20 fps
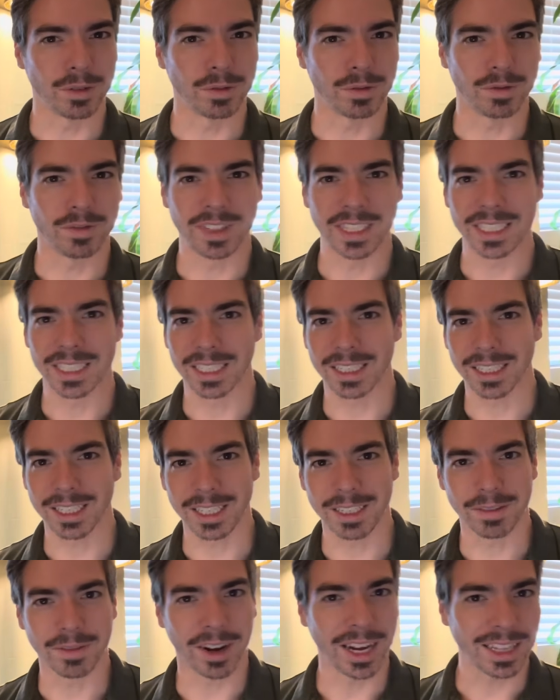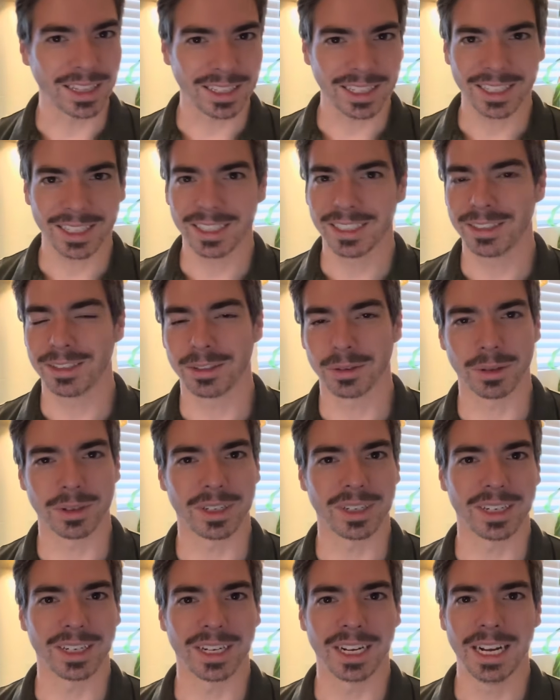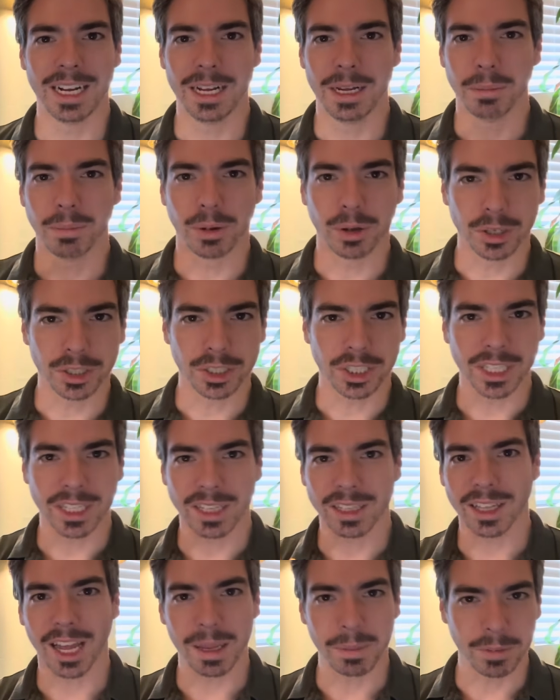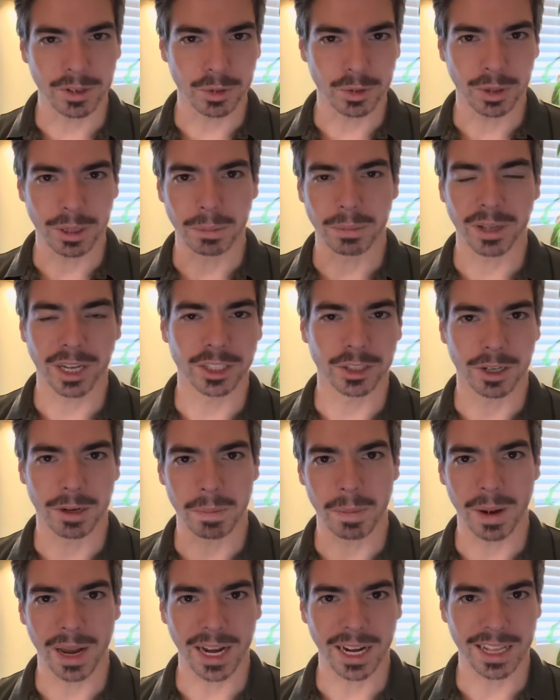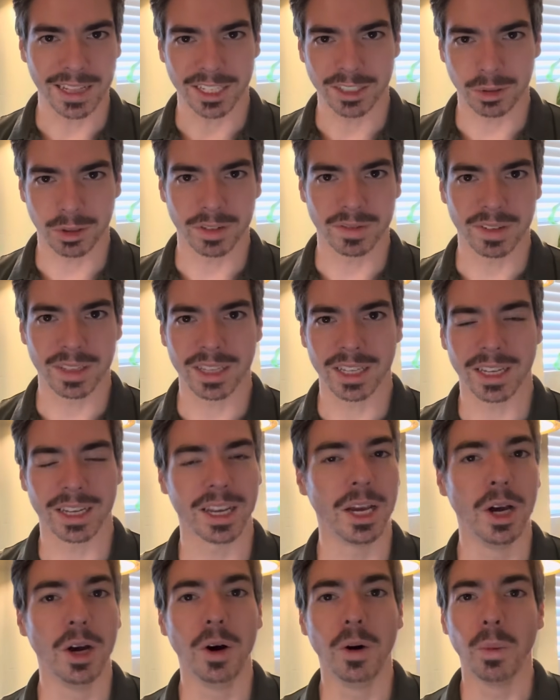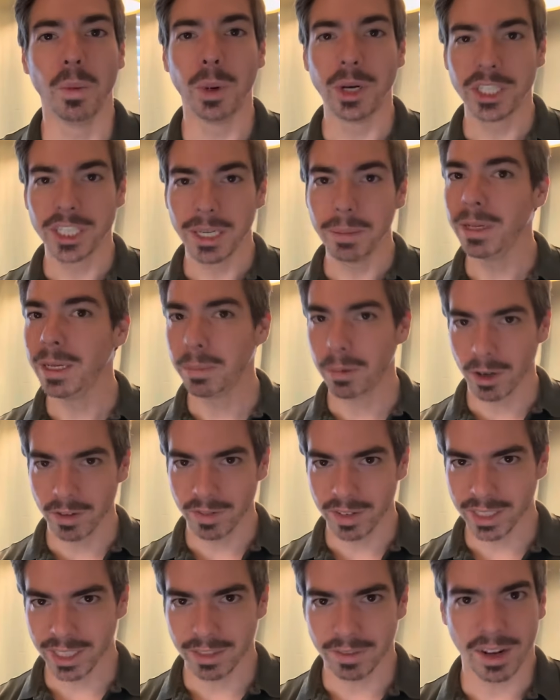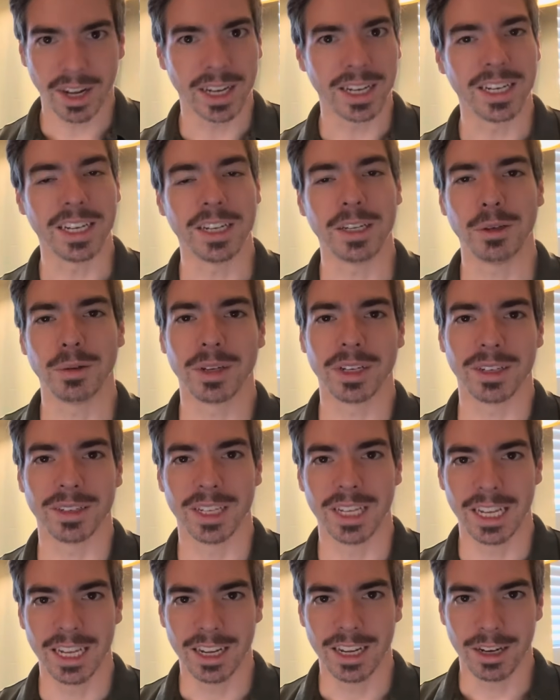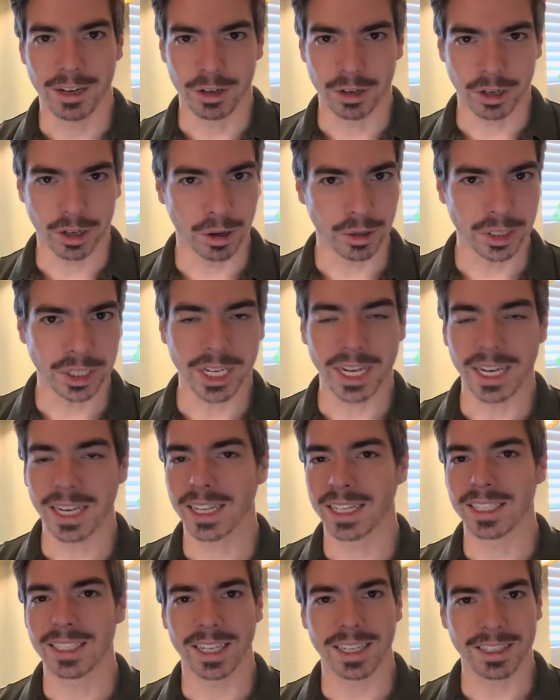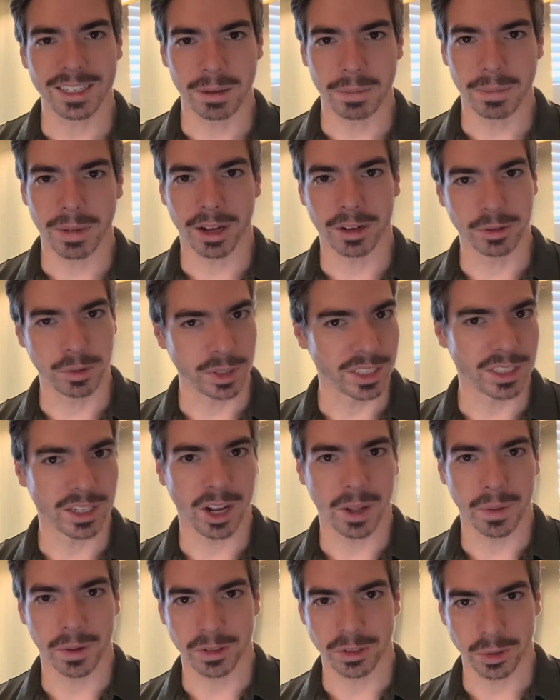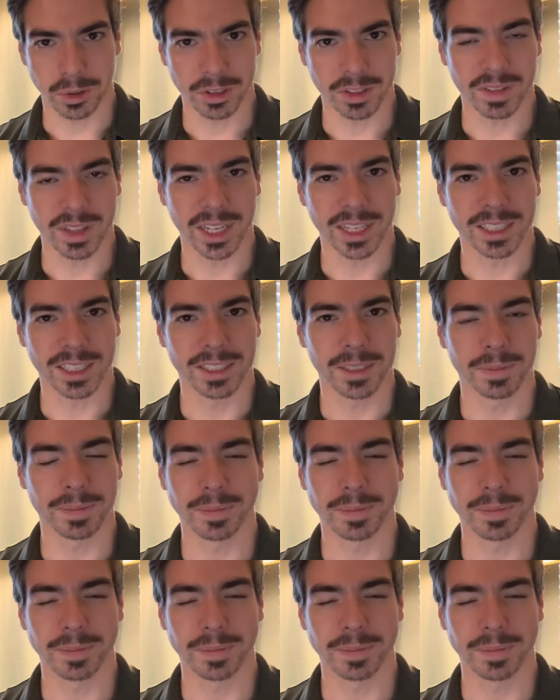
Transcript: physically violent or pushing the line between pleasure and pain and that sort of a thing, which can be perfectly fine. And you can negotiate consent and boundaries and all those sorts of things.